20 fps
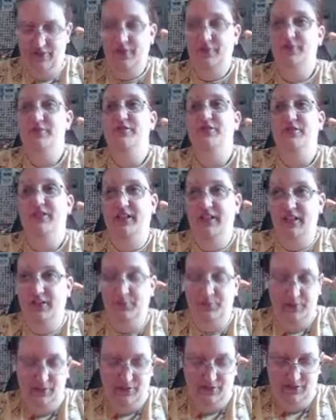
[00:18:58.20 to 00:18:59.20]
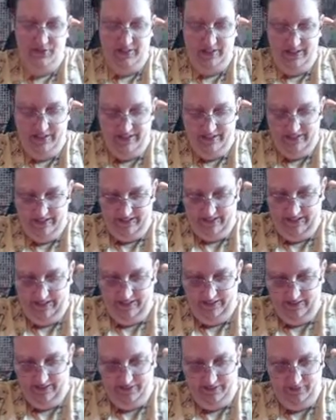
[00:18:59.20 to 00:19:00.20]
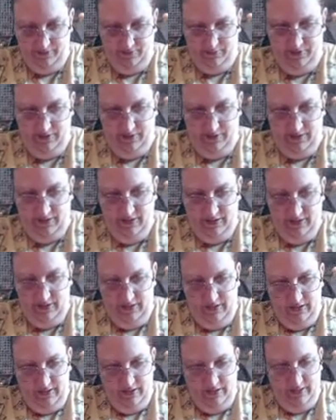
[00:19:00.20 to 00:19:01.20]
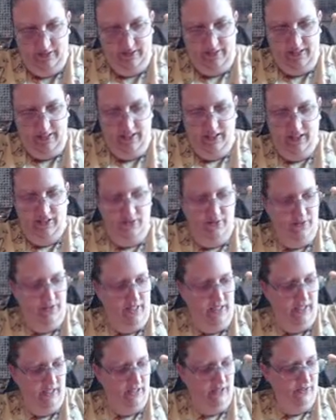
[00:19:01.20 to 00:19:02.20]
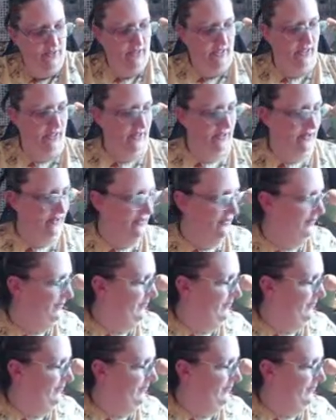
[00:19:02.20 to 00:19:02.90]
I was looking up here so I didn't see them. Thank you, dear.